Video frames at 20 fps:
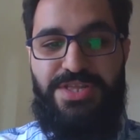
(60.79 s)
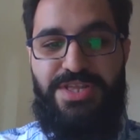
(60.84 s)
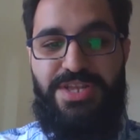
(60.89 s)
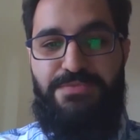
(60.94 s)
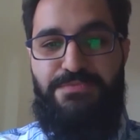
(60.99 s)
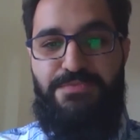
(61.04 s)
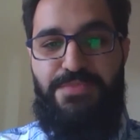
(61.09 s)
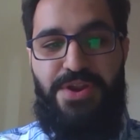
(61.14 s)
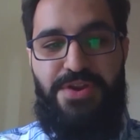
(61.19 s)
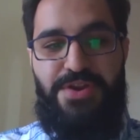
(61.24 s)

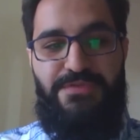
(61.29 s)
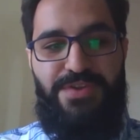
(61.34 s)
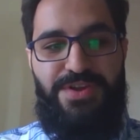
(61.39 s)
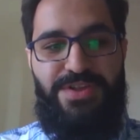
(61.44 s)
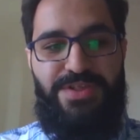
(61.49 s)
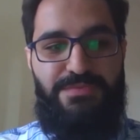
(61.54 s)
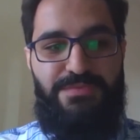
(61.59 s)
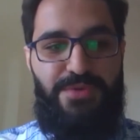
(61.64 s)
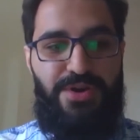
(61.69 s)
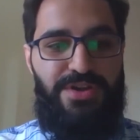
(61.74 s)
led
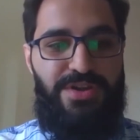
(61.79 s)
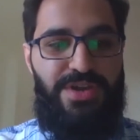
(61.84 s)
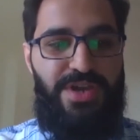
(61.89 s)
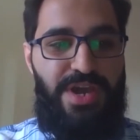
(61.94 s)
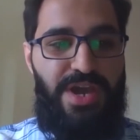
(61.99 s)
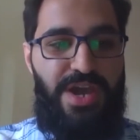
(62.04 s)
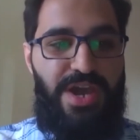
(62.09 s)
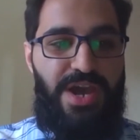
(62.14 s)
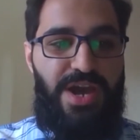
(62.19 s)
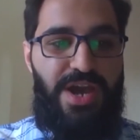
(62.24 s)
perfectly by
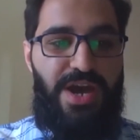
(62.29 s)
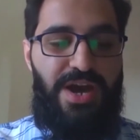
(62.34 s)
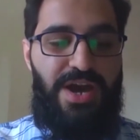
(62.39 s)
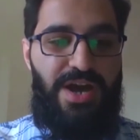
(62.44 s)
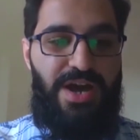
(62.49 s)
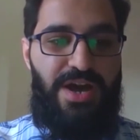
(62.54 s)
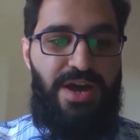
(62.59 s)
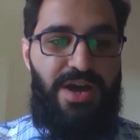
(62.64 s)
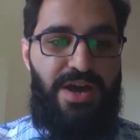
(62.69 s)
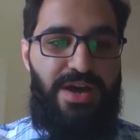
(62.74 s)

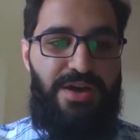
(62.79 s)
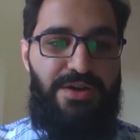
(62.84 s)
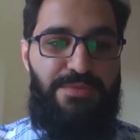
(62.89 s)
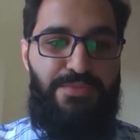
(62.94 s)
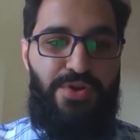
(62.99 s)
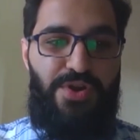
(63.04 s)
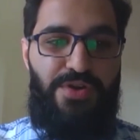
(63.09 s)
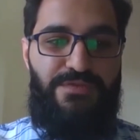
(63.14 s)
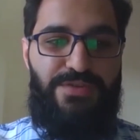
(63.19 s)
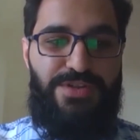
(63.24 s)

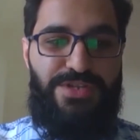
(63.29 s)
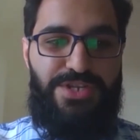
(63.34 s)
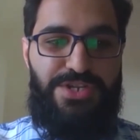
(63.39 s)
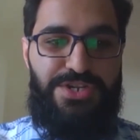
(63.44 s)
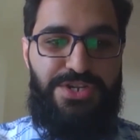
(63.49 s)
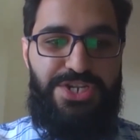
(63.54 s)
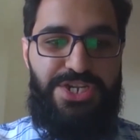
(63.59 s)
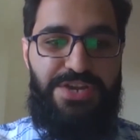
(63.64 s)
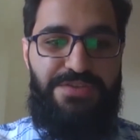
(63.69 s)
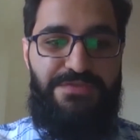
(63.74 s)
Professor Jay